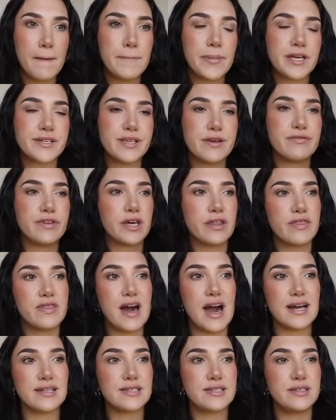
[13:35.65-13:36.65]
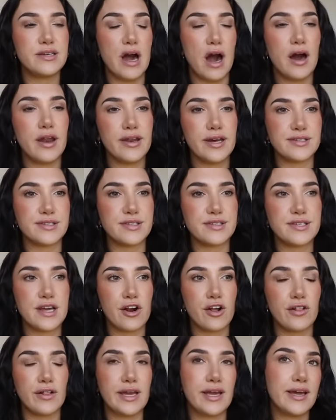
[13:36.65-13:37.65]
because I feel like that's not
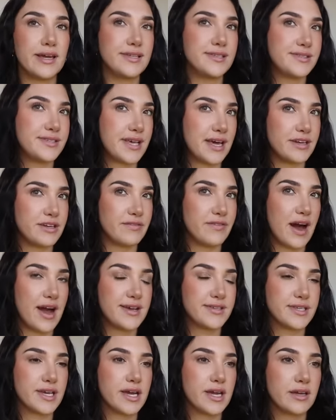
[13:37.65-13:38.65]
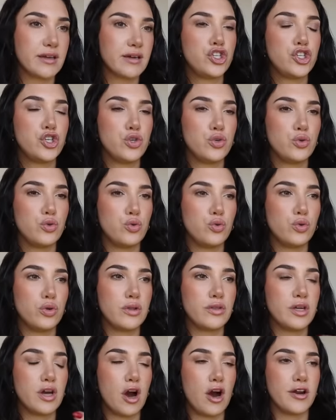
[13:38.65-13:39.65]
necessarily incentivizing
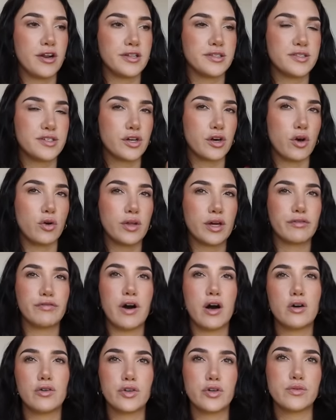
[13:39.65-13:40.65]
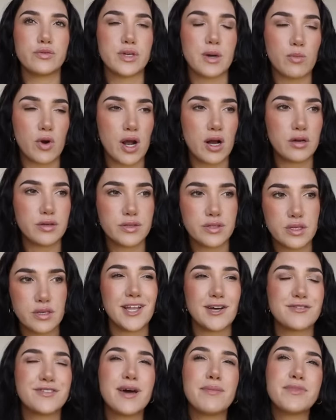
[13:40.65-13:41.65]
to the audience to go like follow you somewhere else.
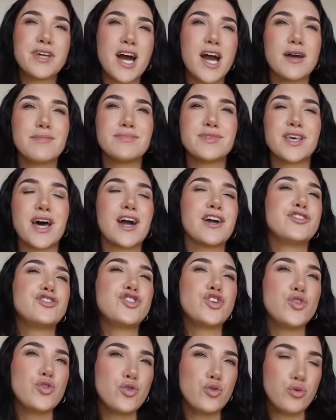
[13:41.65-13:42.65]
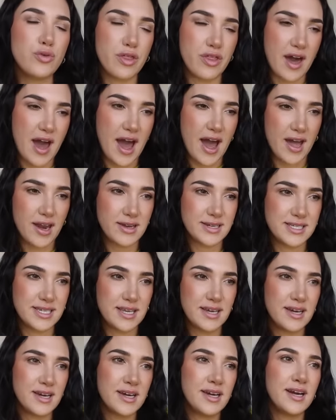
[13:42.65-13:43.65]
Now, sometimes I do
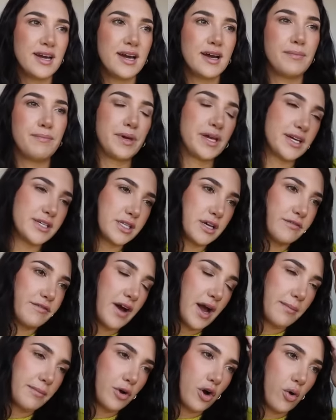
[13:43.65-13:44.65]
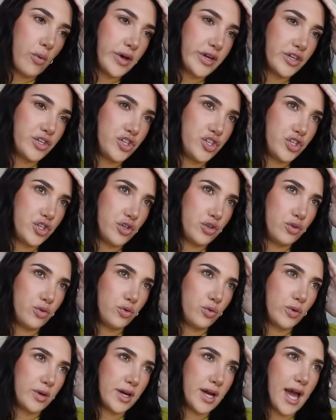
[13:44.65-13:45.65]
that because if I'm going
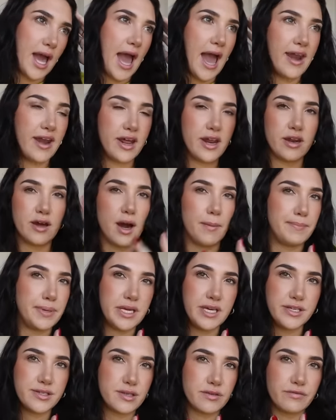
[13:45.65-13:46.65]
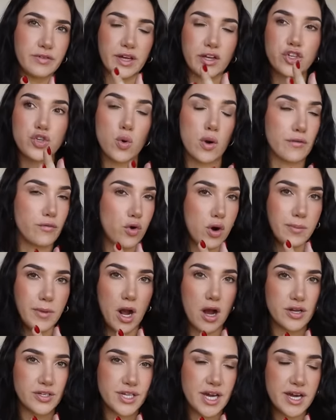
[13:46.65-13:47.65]
to edit a piece of like short form
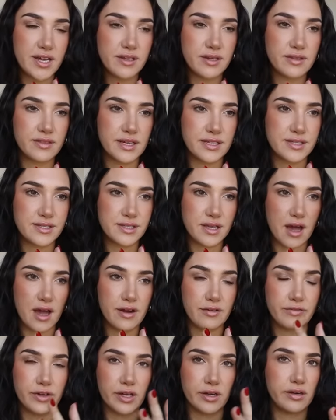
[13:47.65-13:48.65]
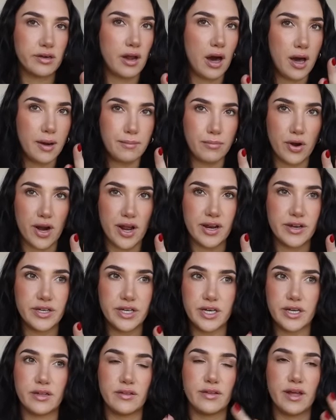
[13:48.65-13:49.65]
content that's kind of like
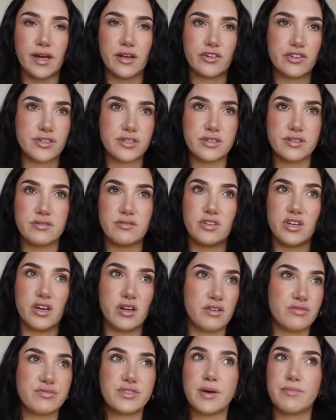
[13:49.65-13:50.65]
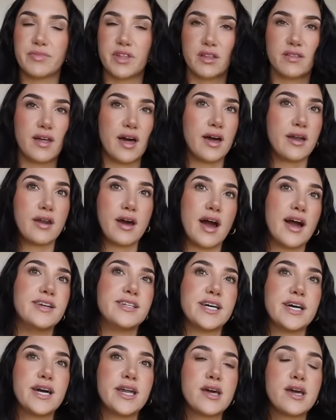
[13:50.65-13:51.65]
non-branded and like just, you know, something that I
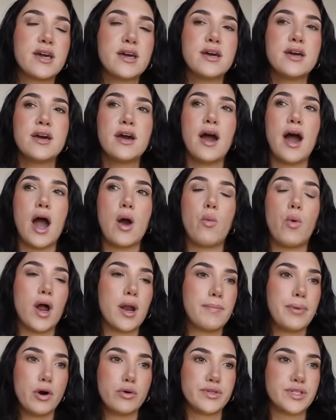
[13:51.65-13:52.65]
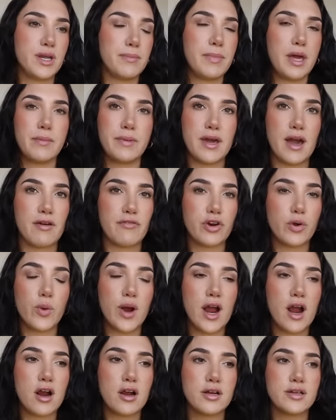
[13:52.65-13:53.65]
did, I want to post it maybe
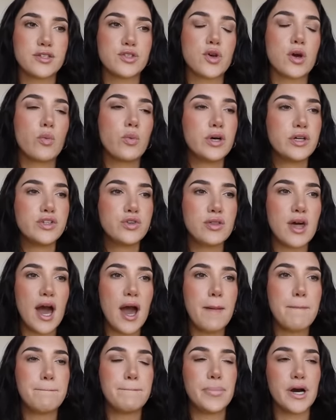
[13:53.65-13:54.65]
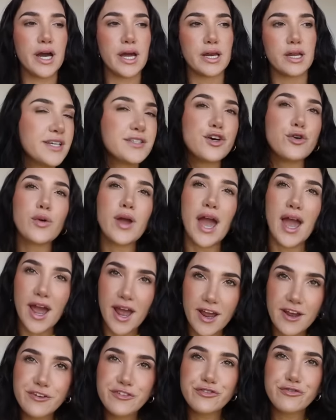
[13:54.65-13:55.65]
everywhere, so I will do that, but it's
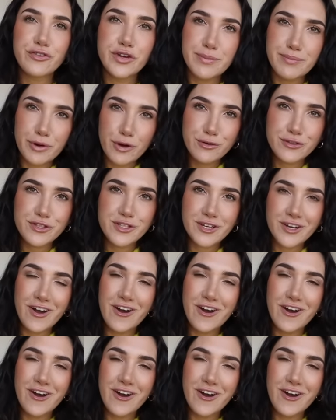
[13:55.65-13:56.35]
okay to repost the